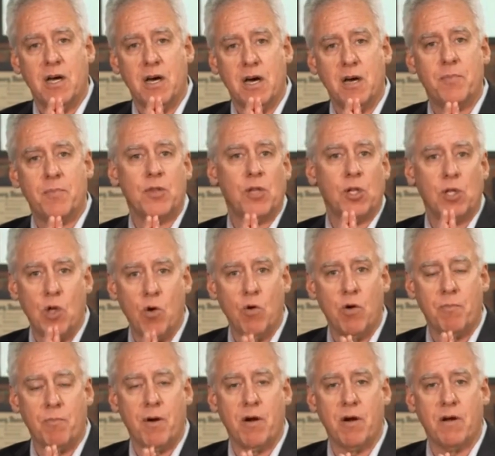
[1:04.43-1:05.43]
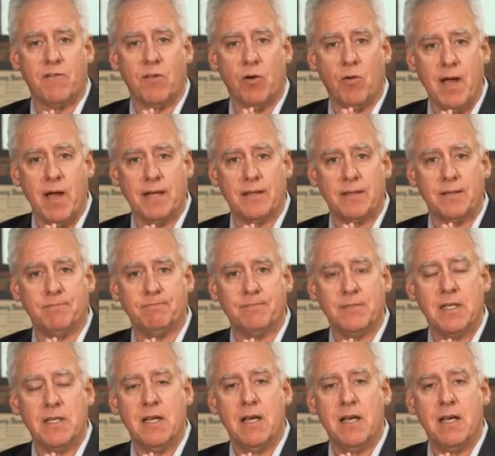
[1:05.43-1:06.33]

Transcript: up in the lower part of the rectum,